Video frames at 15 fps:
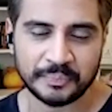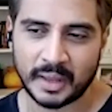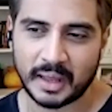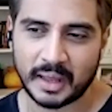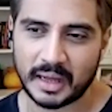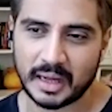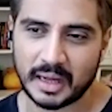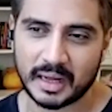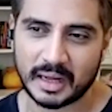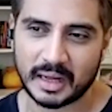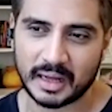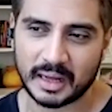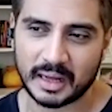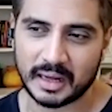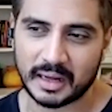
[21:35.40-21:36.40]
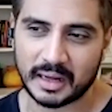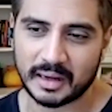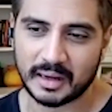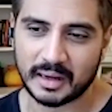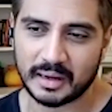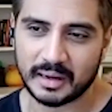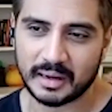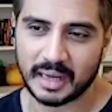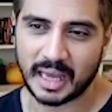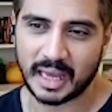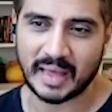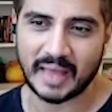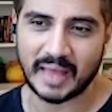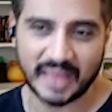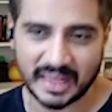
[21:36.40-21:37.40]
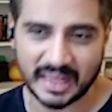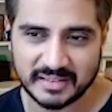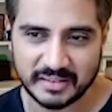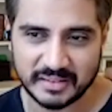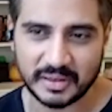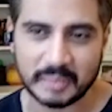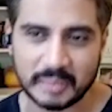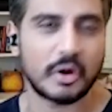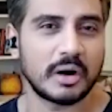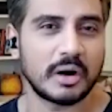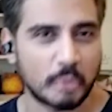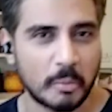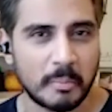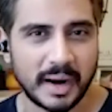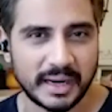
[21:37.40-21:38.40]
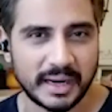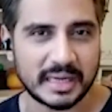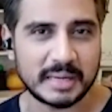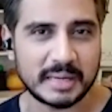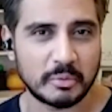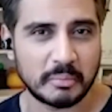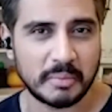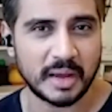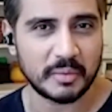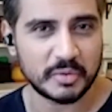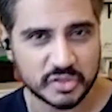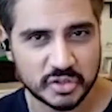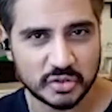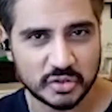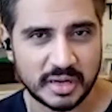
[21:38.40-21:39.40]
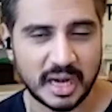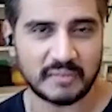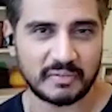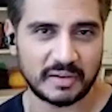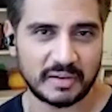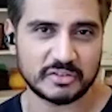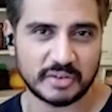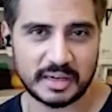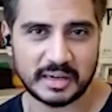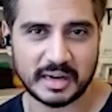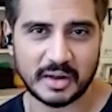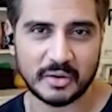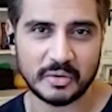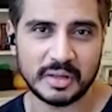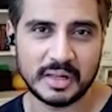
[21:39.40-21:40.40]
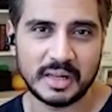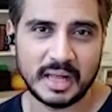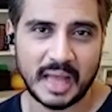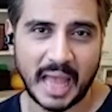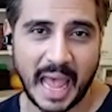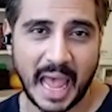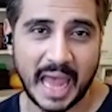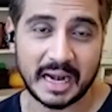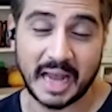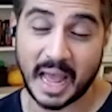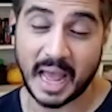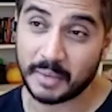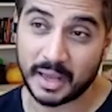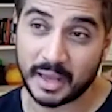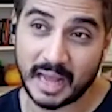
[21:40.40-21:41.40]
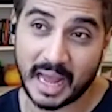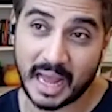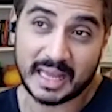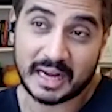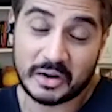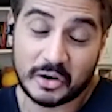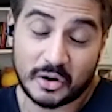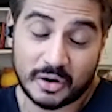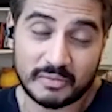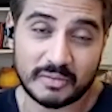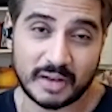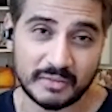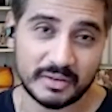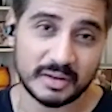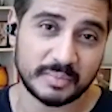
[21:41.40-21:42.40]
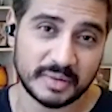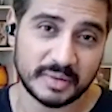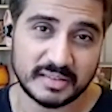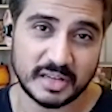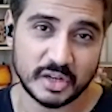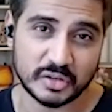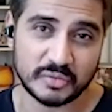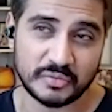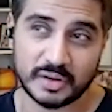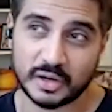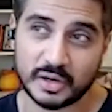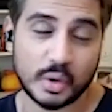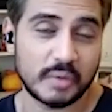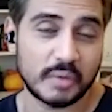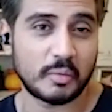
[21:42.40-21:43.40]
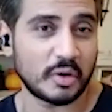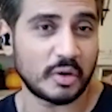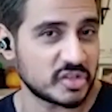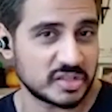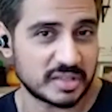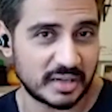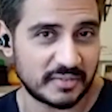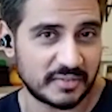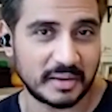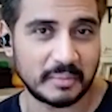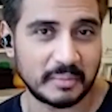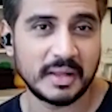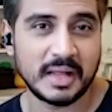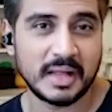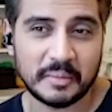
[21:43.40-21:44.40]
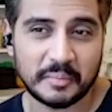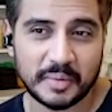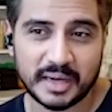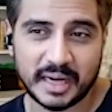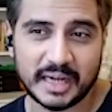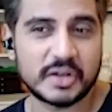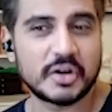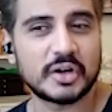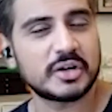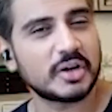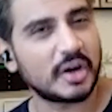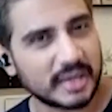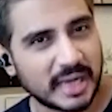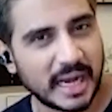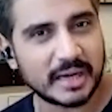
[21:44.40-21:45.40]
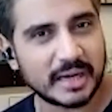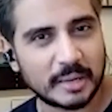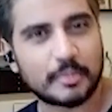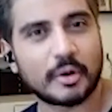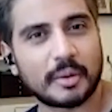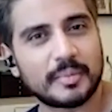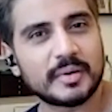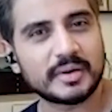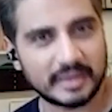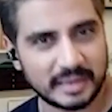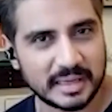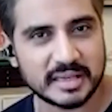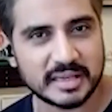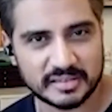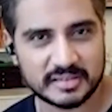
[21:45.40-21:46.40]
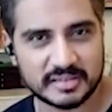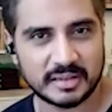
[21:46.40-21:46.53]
And that's a film called Mumbai Delhi Mumbai, which is on Netflix right now. And I get a lot of love and appreciation for it, whoever watches that film. But it did not get a proper release.